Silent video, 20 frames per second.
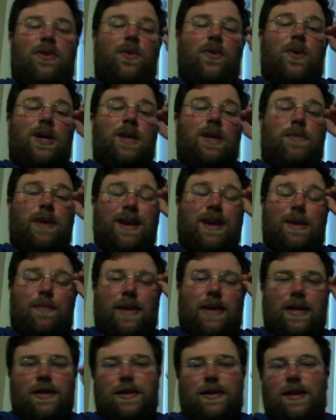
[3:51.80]
to pick a
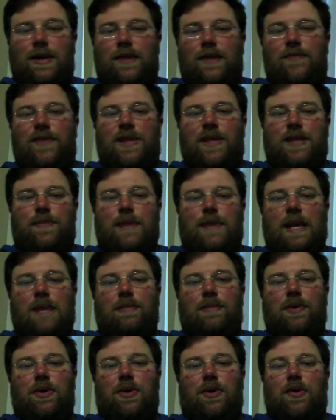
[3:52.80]
piece to convince
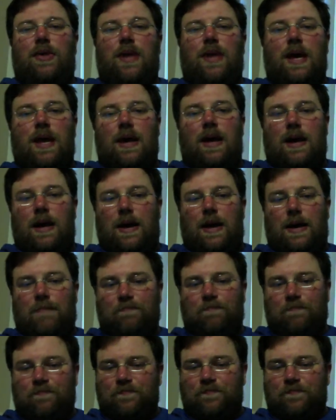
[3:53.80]
people that